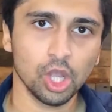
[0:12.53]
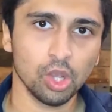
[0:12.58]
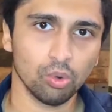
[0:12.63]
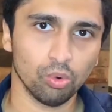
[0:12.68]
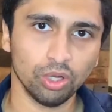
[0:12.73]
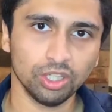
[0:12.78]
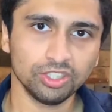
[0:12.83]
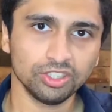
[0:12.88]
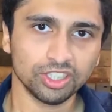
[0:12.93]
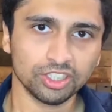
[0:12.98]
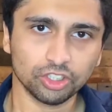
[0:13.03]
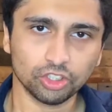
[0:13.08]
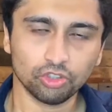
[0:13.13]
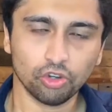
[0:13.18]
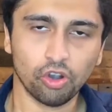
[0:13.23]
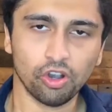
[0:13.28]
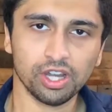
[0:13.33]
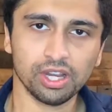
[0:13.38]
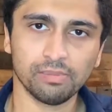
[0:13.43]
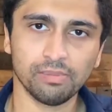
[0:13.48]
What is
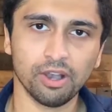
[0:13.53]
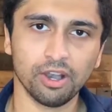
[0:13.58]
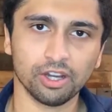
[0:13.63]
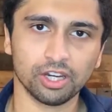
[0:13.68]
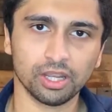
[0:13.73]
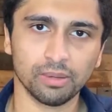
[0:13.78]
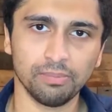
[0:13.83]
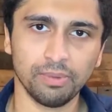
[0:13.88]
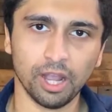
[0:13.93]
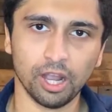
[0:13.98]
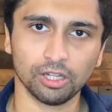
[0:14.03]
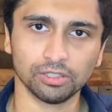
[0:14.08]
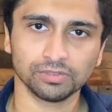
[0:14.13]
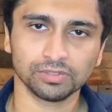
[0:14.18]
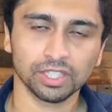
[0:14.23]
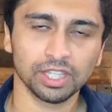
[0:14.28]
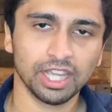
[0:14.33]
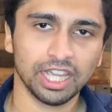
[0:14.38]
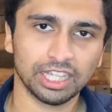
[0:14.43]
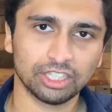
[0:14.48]
Extraordinary America about?
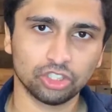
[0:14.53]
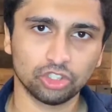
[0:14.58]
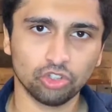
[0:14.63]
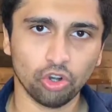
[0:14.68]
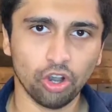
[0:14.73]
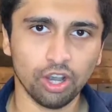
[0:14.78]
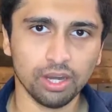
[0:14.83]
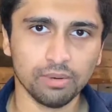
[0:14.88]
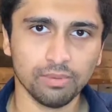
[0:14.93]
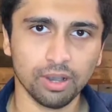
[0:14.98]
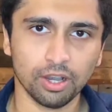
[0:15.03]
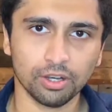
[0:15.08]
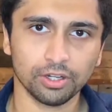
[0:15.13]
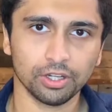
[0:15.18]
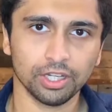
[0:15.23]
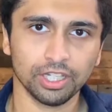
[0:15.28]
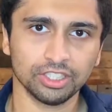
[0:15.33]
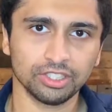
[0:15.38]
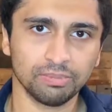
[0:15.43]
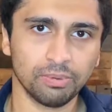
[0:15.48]
Extraordinary America
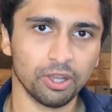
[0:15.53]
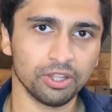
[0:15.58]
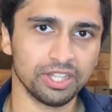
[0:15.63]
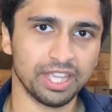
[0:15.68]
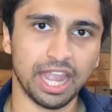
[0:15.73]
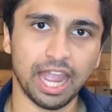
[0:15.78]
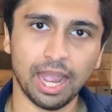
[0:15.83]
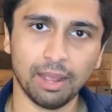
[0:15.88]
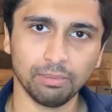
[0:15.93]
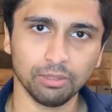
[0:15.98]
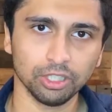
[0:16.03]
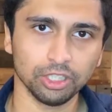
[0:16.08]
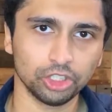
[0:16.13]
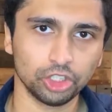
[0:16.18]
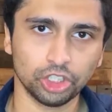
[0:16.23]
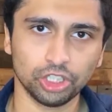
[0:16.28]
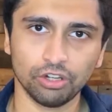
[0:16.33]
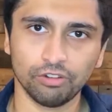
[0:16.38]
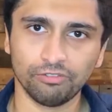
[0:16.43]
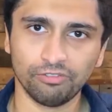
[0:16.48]
is about the
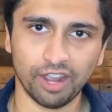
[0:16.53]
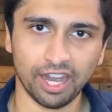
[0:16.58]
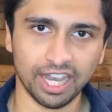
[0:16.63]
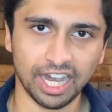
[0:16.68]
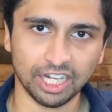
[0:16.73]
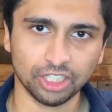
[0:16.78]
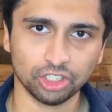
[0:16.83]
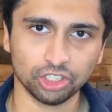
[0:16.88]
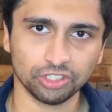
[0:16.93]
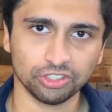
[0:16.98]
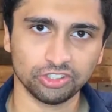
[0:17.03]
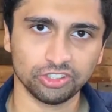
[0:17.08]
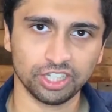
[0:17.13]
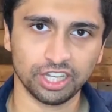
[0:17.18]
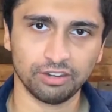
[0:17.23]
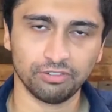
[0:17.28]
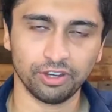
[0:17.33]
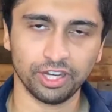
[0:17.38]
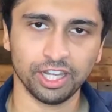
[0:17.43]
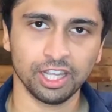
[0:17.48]
abolition of financial
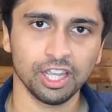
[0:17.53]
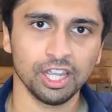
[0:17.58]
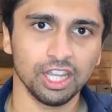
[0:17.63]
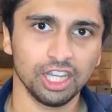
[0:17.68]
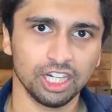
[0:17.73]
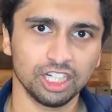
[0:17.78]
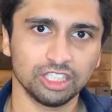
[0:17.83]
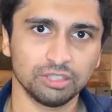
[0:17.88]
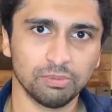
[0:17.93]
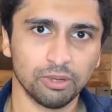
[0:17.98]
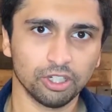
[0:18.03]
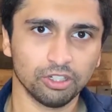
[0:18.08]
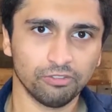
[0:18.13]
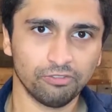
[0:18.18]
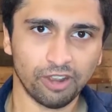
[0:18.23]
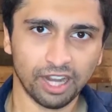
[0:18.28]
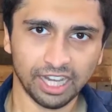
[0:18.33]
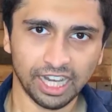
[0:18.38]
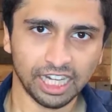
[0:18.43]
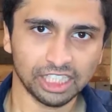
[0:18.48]
slavery. It is about the
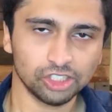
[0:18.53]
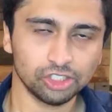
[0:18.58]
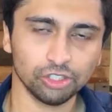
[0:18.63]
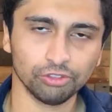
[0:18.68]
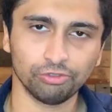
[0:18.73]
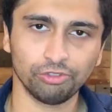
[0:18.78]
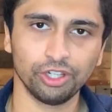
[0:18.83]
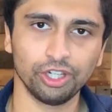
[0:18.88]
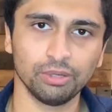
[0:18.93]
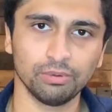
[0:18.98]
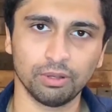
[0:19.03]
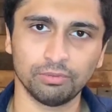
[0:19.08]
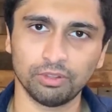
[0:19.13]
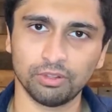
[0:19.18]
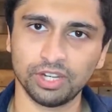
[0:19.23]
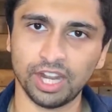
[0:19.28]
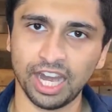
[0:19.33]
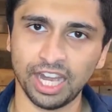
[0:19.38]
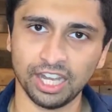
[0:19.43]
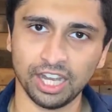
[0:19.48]
financial freedom of the
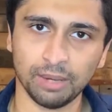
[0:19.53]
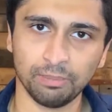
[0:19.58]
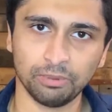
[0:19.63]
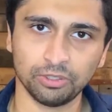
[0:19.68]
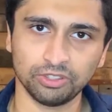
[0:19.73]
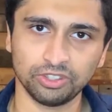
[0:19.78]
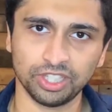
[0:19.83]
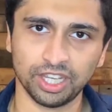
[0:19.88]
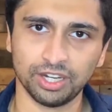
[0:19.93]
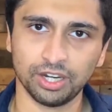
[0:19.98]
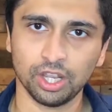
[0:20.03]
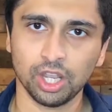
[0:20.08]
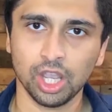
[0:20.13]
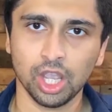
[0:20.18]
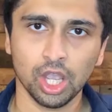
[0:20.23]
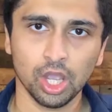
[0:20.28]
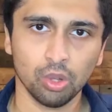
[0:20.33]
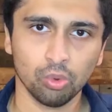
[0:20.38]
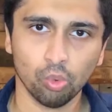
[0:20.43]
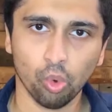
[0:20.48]
ninety-nine percent.
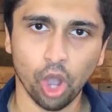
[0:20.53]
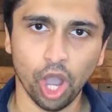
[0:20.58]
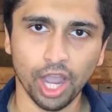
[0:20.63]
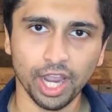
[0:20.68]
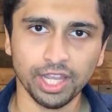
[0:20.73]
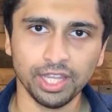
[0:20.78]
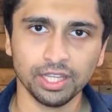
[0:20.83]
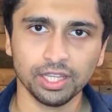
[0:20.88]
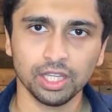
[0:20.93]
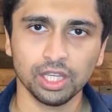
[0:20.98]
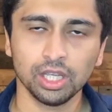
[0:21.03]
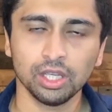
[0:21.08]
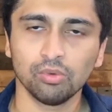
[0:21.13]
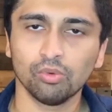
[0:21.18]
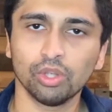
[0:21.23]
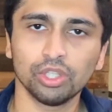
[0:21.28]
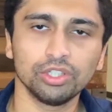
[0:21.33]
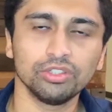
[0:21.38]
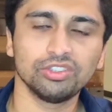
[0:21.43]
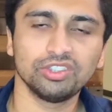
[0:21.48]
Why?
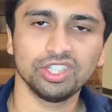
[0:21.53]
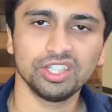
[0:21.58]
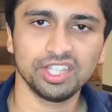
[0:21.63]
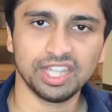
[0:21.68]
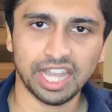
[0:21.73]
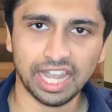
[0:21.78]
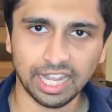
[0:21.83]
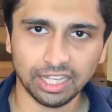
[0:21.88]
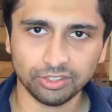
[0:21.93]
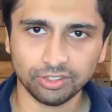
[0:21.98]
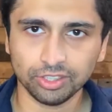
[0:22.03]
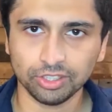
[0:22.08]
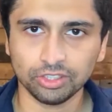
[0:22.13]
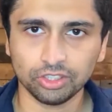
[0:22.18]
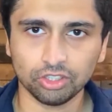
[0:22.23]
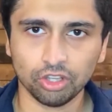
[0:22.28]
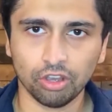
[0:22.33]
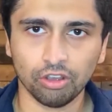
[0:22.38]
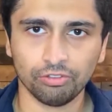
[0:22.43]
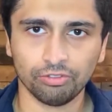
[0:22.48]
Well, you see, the
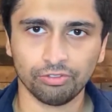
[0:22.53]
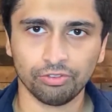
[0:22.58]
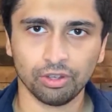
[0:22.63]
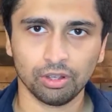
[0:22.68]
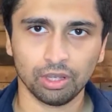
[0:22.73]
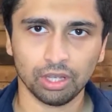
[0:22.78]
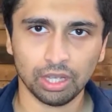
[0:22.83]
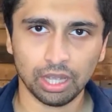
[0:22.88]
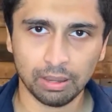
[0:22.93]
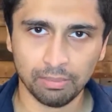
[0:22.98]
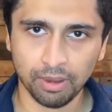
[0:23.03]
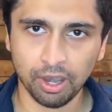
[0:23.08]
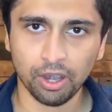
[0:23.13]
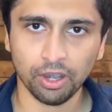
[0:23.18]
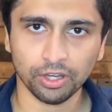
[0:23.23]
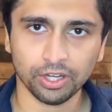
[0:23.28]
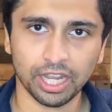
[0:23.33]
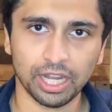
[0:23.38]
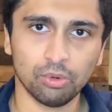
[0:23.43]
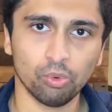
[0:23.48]
essence of
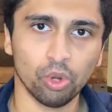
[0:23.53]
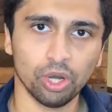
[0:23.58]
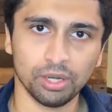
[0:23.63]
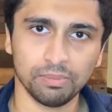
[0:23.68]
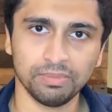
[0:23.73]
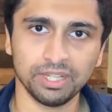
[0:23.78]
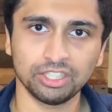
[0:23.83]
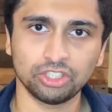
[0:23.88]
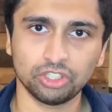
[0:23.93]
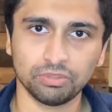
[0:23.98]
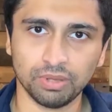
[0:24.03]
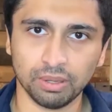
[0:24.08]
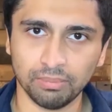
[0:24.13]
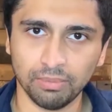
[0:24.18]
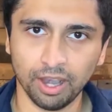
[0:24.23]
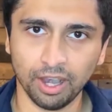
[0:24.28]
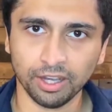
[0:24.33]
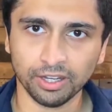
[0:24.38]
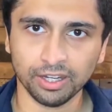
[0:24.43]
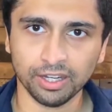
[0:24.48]
America and what it means to be
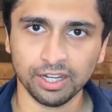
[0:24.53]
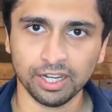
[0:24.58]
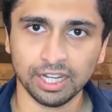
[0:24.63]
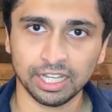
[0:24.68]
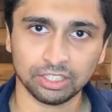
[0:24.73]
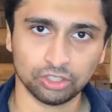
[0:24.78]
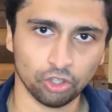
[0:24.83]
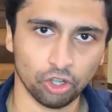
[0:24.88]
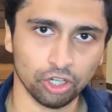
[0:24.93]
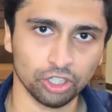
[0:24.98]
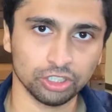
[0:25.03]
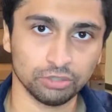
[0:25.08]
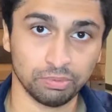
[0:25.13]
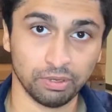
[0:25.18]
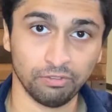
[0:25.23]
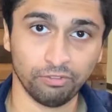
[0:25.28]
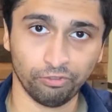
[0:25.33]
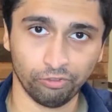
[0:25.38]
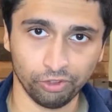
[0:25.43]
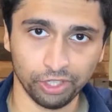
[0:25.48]
American has always
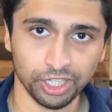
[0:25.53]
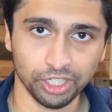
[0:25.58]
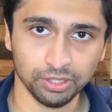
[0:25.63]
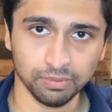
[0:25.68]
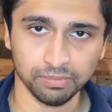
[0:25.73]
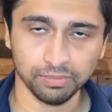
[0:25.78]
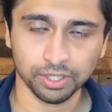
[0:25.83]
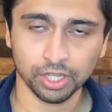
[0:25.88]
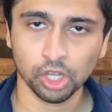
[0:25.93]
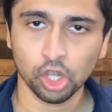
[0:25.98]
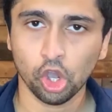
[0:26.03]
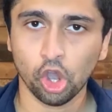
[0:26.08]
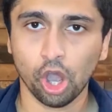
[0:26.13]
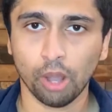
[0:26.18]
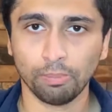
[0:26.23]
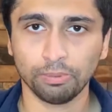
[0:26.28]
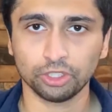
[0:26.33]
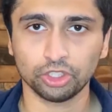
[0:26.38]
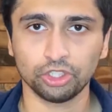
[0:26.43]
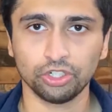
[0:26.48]
been freedom,
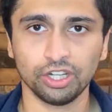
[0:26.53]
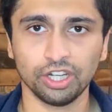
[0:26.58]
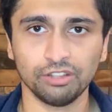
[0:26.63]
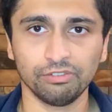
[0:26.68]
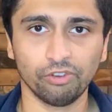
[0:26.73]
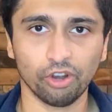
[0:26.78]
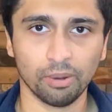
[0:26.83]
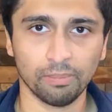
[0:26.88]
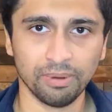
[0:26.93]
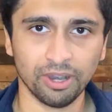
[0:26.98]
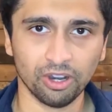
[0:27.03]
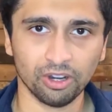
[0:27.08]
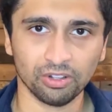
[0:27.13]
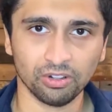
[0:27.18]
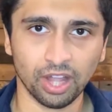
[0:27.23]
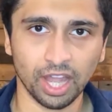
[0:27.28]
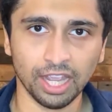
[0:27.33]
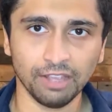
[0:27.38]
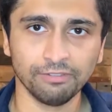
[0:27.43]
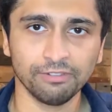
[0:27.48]
opportunity for a better
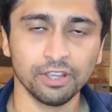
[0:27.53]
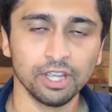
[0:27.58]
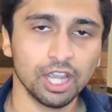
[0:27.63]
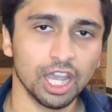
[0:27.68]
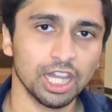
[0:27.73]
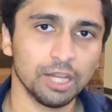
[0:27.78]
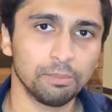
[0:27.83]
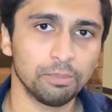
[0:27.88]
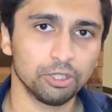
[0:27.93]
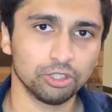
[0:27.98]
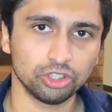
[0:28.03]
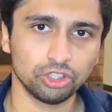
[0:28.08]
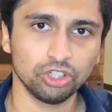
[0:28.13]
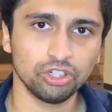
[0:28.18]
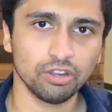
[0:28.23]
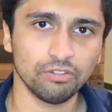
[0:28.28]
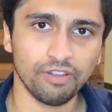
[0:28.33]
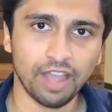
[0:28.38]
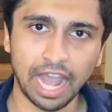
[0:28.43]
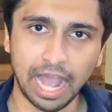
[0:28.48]
life, and the pursuit
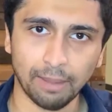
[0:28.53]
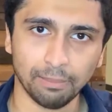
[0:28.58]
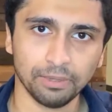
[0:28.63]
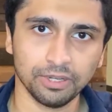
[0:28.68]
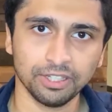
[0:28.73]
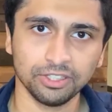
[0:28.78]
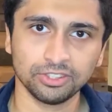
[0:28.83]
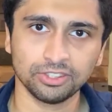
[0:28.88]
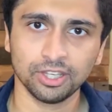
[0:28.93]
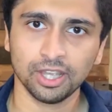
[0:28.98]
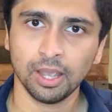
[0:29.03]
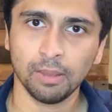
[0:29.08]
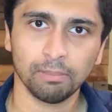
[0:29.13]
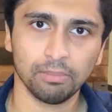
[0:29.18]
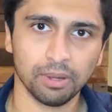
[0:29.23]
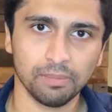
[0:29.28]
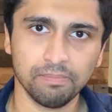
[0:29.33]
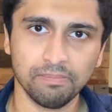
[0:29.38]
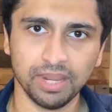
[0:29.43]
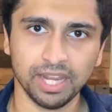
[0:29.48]
of happiness,
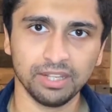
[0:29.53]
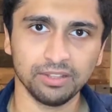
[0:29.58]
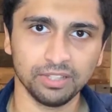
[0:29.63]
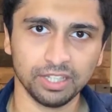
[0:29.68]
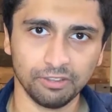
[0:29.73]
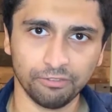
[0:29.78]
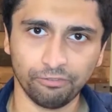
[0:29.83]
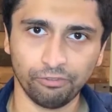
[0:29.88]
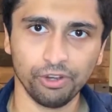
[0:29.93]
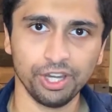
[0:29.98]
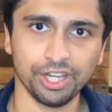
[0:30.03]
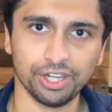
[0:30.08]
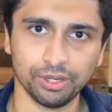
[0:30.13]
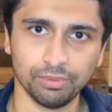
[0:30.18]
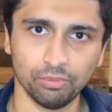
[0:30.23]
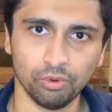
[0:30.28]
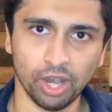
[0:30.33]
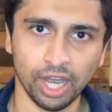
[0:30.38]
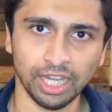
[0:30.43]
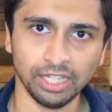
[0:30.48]
but mainly
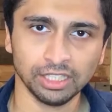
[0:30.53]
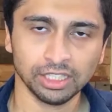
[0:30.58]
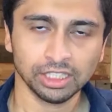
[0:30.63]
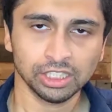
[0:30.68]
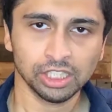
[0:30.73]
freedom, right?